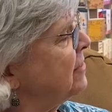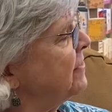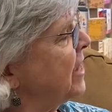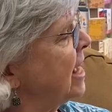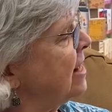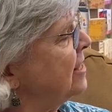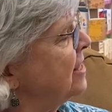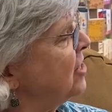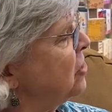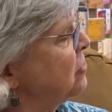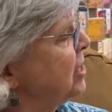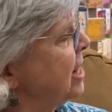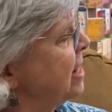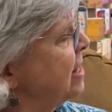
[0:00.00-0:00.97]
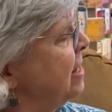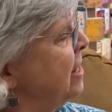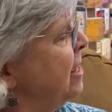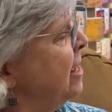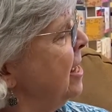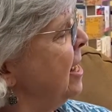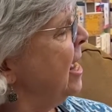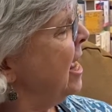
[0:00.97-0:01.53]
of Chalcedonia.
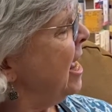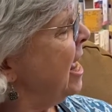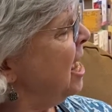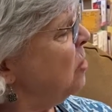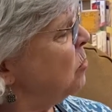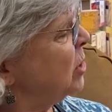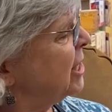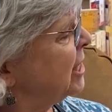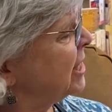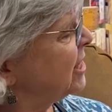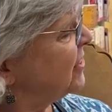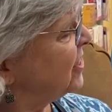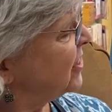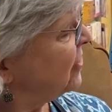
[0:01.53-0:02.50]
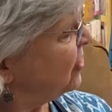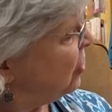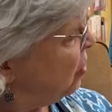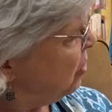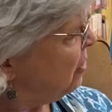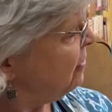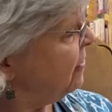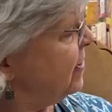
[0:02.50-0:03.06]
It was
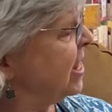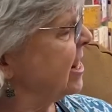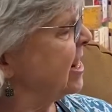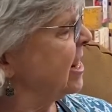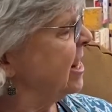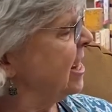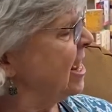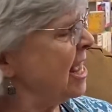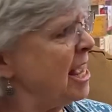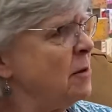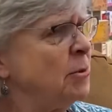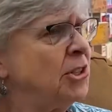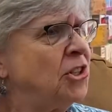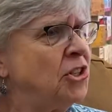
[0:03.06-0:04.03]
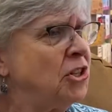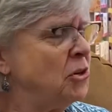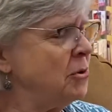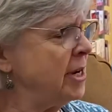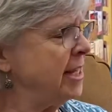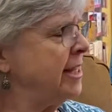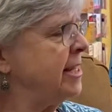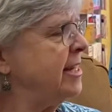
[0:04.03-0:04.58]
Thorfinn. He was
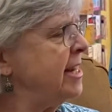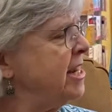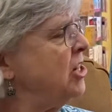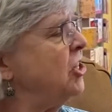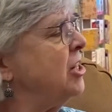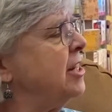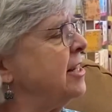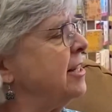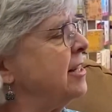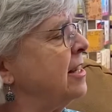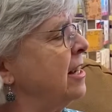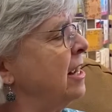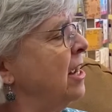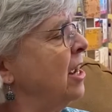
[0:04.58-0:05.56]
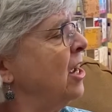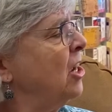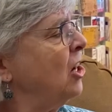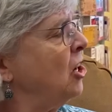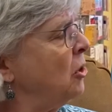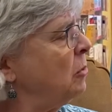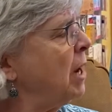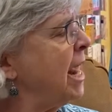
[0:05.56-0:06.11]
doing the dishes.
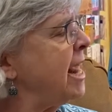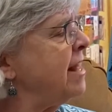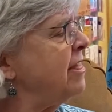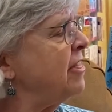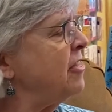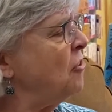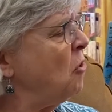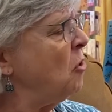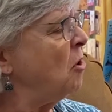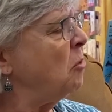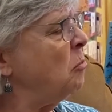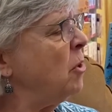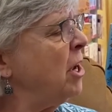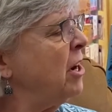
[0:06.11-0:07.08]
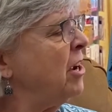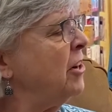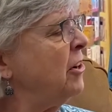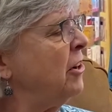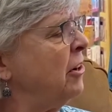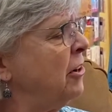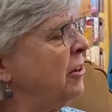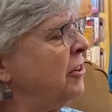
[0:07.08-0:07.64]
Great Thor, what on
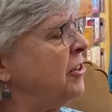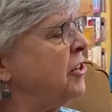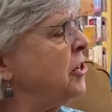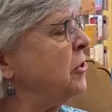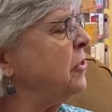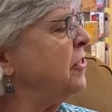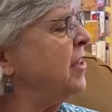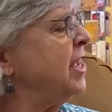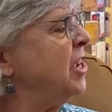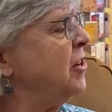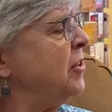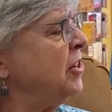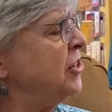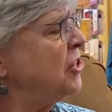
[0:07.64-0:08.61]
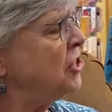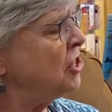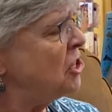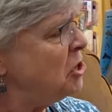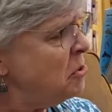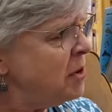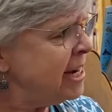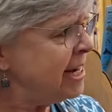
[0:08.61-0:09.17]
earth do you think you are
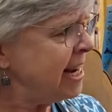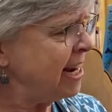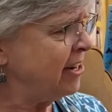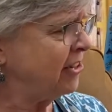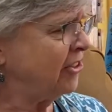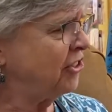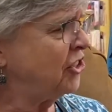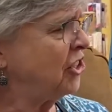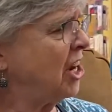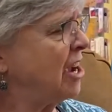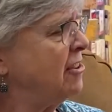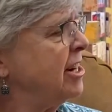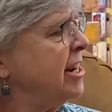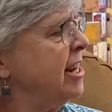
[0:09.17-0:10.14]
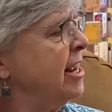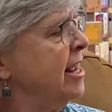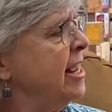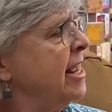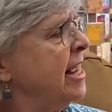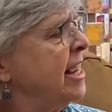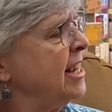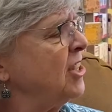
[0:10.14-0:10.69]
doing? Harald shouted,
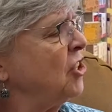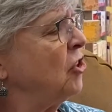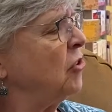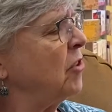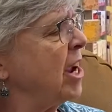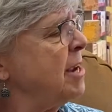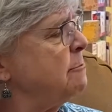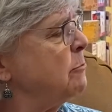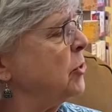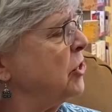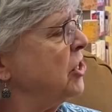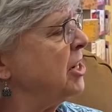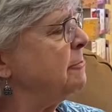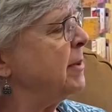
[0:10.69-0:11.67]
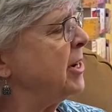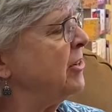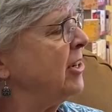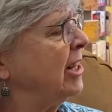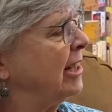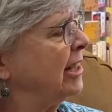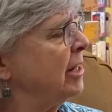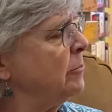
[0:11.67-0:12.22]
his great bushy beard
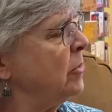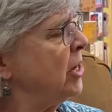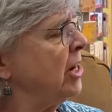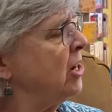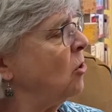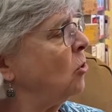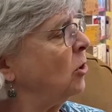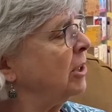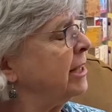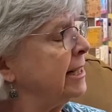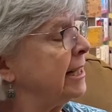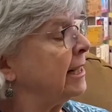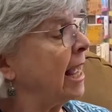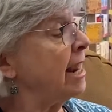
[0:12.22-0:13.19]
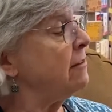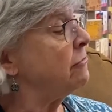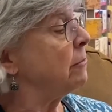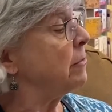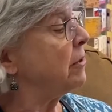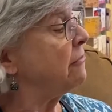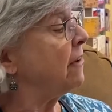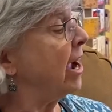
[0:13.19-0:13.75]
glimmering gold in the light from
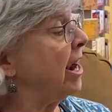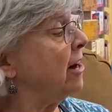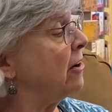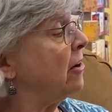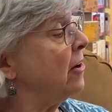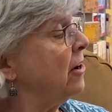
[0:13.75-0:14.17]
the fire.